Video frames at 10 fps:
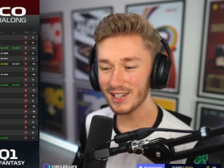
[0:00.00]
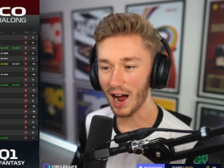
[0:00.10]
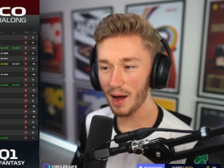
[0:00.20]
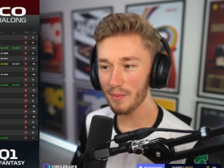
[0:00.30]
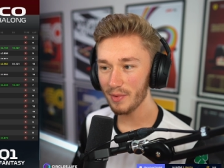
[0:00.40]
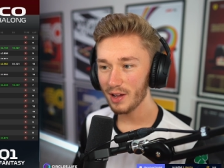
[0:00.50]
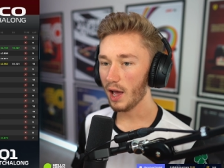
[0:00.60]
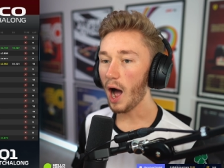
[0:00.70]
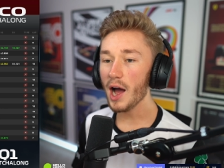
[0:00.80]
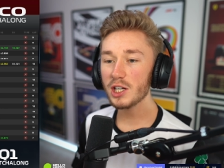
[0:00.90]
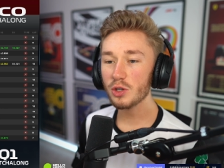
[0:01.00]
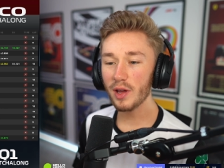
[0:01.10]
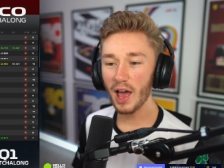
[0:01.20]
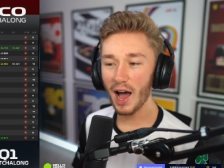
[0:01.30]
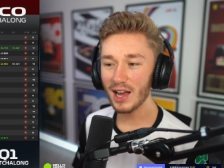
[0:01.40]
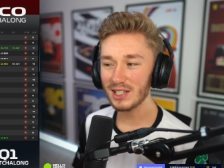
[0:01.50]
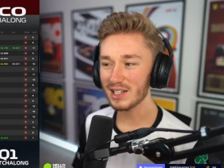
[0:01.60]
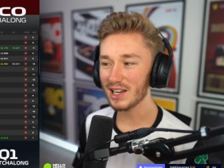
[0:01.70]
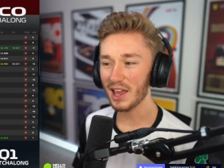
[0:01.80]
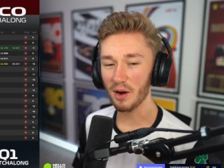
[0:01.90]
dumb? I swear that Haas
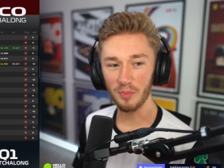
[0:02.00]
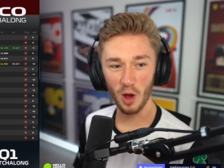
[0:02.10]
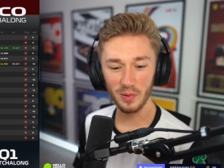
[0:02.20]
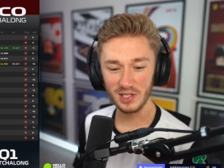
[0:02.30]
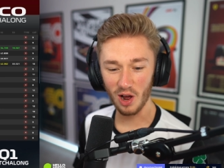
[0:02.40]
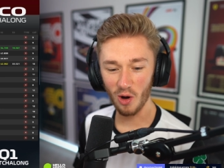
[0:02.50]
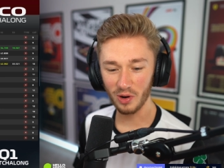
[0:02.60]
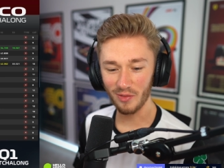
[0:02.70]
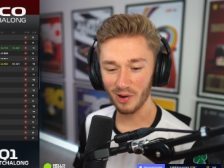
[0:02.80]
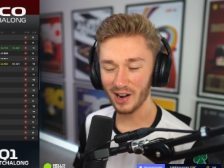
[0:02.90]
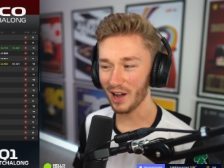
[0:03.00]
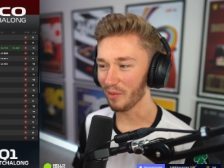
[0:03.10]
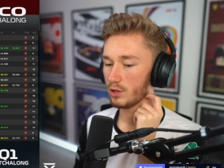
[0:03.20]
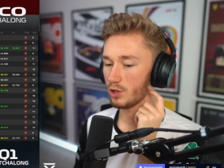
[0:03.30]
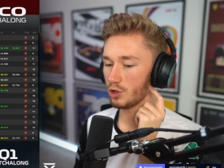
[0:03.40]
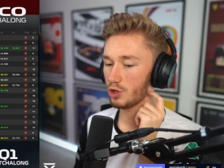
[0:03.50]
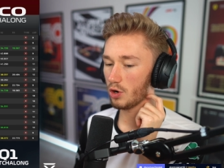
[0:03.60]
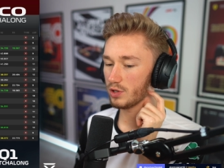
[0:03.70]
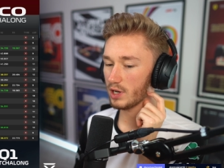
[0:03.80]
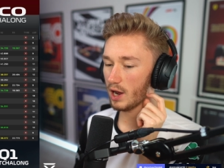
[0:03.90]
just did that on purpose to hold everyone up. So
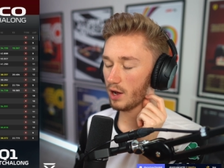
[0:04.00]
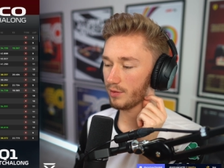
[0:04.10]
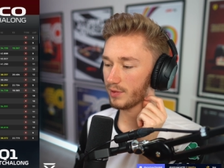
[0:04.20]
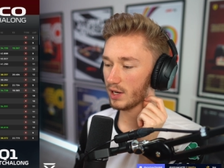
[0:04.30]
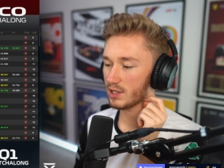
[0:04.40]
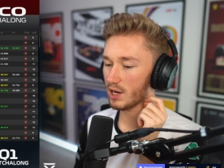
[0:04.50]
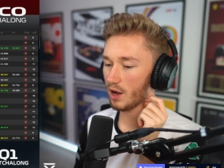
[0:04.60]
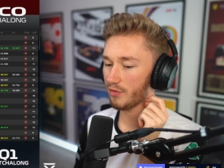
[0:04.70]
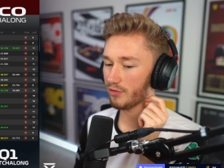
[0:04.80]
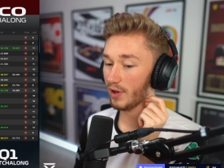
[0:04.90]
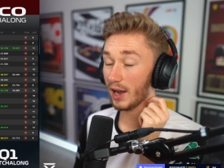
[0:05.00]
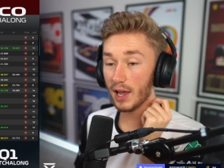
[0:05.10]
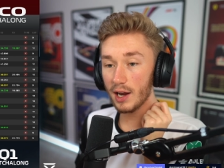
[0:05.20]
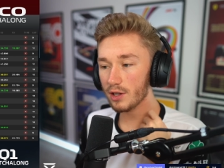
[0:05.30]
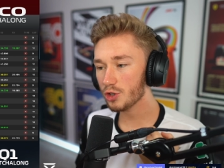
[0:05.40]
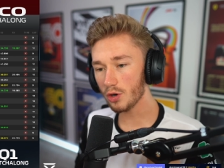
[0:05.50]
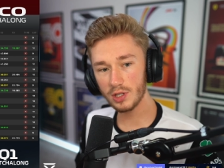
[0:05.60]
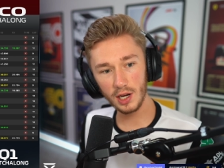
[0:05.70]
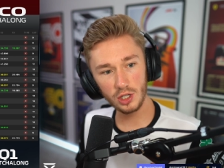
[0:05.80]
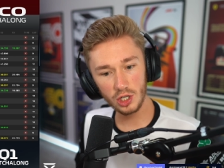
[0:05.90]
Zhou's out. That's tough. Again, Zhou's
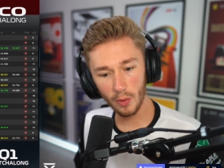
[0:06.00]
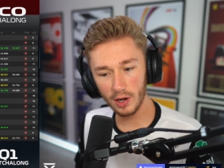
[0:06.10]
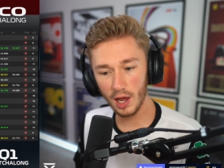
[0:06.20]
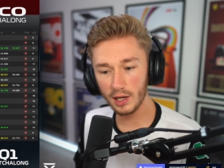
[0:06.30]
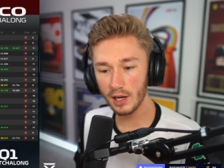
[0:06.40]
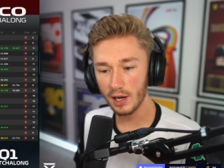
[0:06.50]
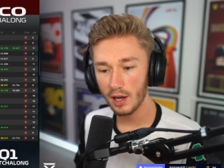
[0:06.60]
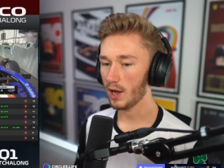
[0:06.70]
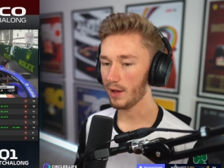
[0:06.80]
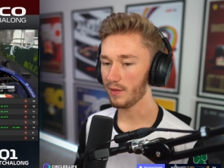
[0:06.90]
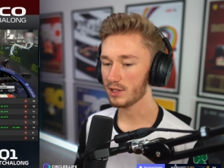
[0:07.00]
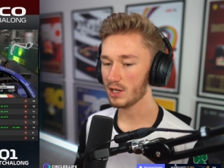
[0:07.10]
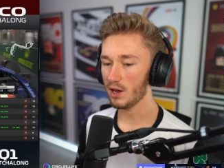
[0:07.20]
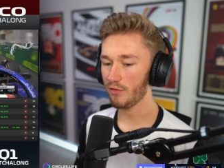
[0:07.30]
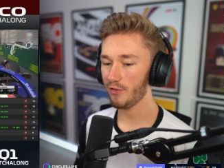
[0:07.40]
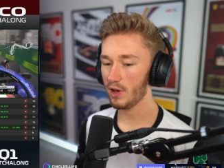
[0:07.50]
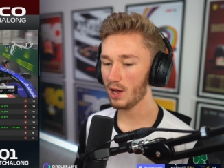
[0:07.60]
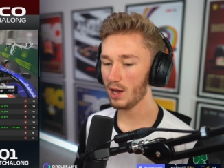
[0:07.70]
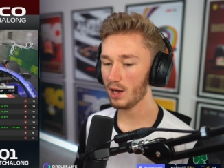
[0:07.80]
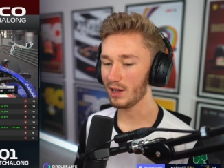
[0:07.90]
getting so unlucky. Oh, and
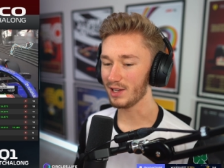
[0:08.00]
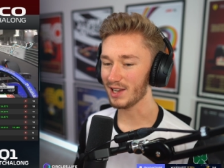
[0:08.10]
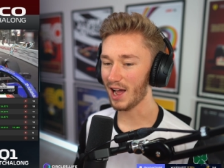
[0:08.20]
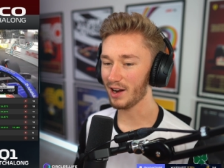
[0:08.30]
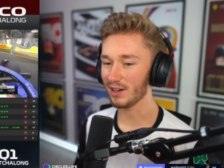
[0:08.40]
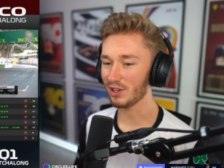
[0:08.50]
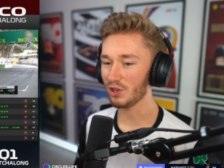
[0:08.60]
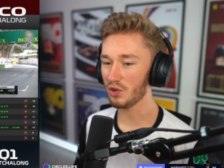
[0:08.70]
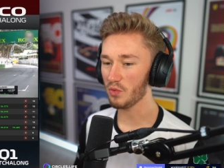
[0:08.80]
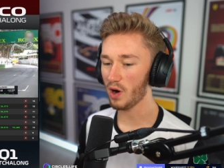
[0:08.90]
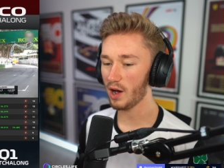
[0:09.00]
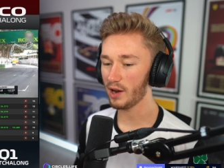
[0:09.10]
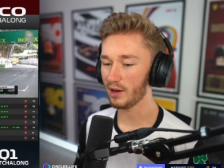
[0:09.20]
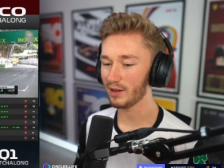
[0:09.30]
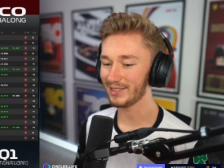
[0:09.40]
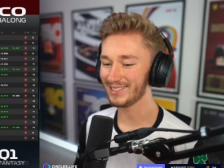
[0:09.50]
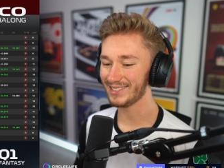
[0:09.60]
Latifi is out in uh, Q1